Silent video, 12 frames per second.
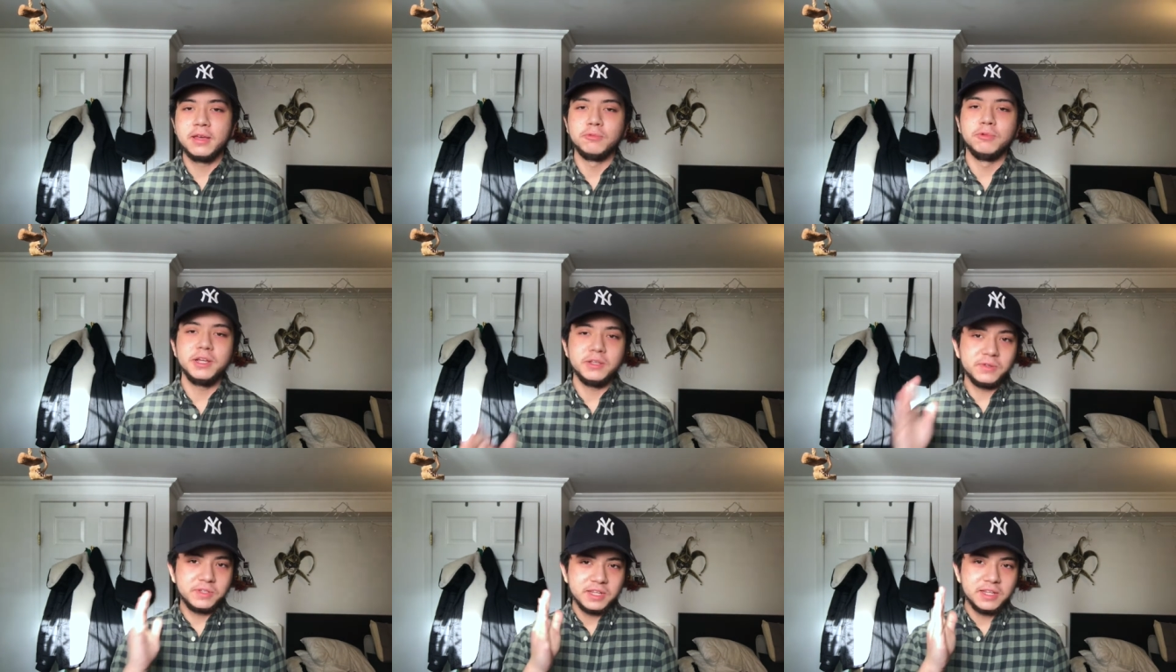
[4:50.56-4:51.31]
What
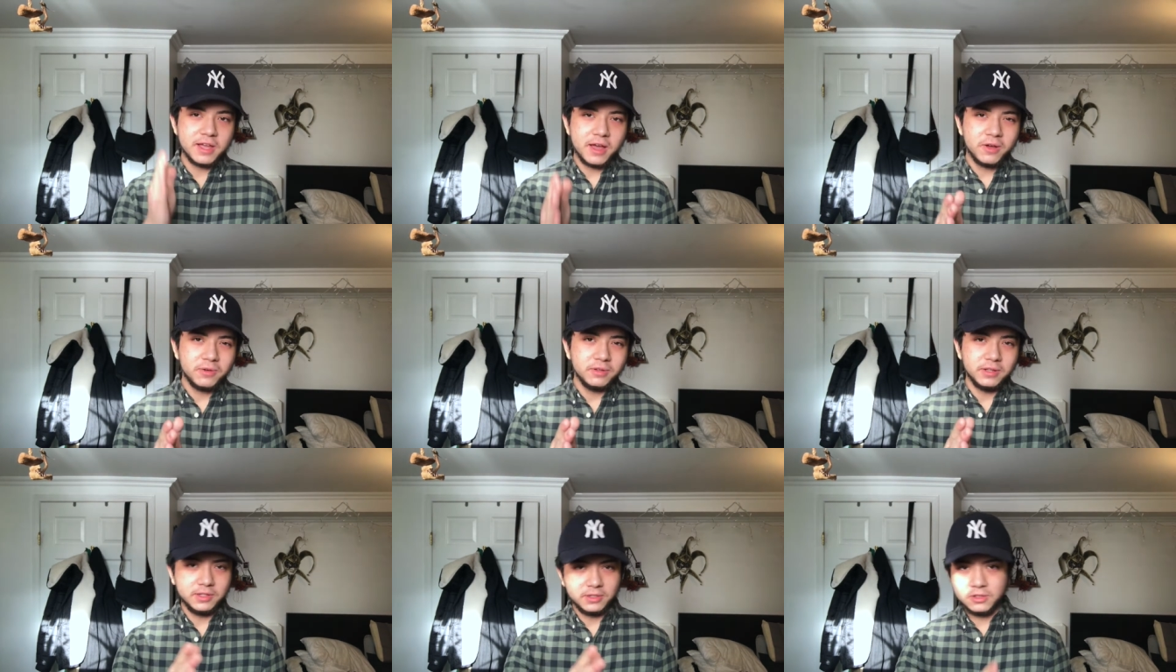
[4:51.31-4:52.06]
you see now
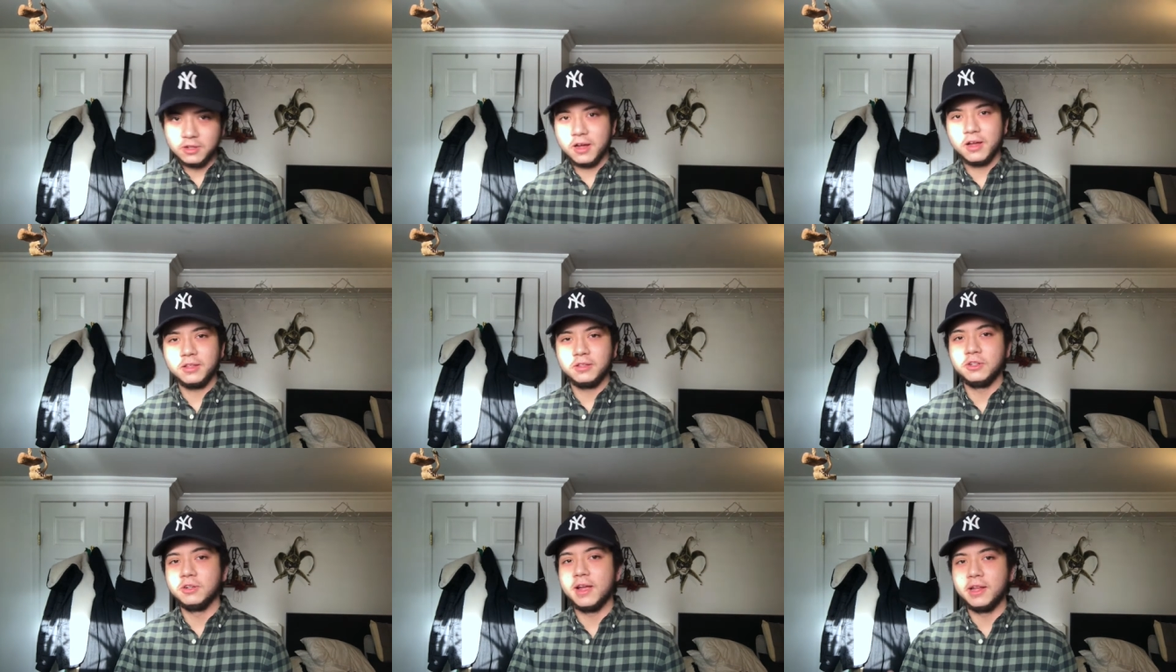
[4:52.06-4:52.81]
is not
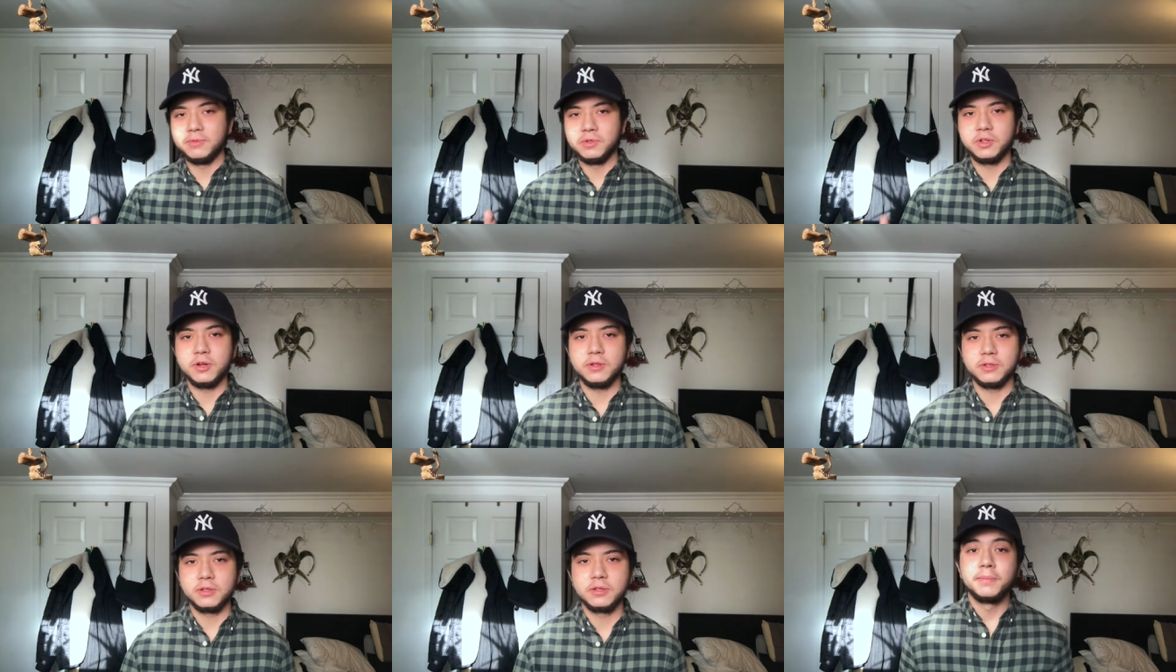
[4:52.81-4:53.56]
your end result.